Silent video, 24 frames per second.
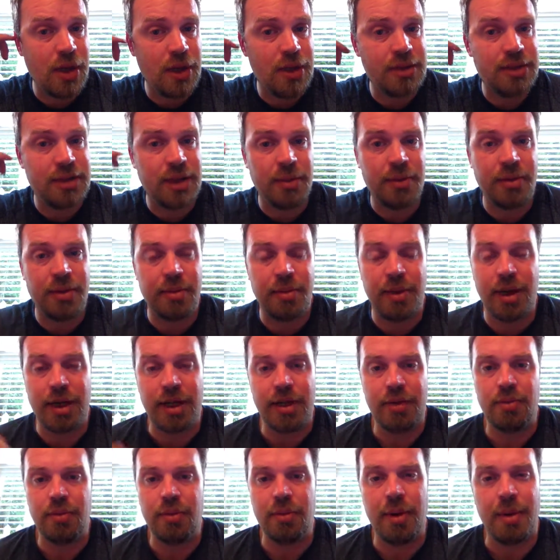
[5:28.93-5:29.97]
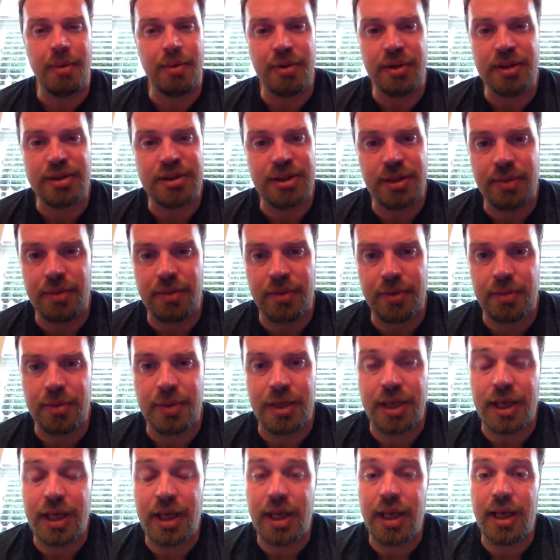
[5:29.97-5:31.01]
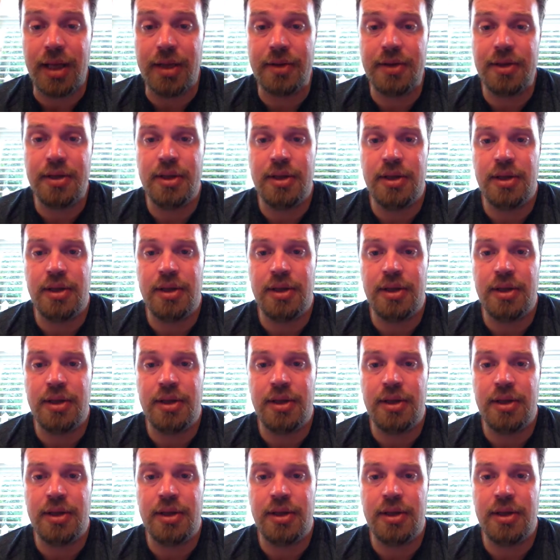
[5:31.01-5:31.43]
some of them I can remember, some of them I can't.